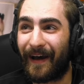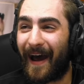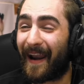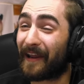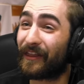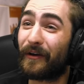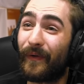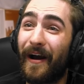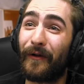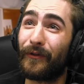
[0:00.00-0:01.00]
And I think we
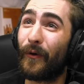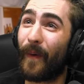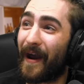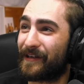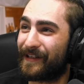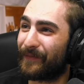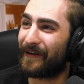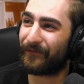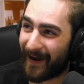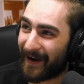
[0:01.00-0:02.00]
all know why she went
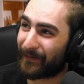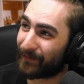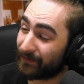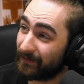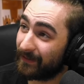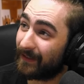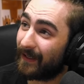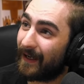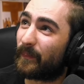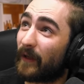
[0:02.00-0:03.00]
viral.
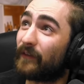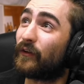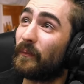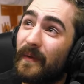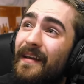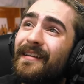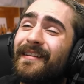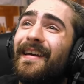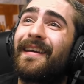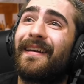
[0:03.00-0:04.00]
But to me, it's like,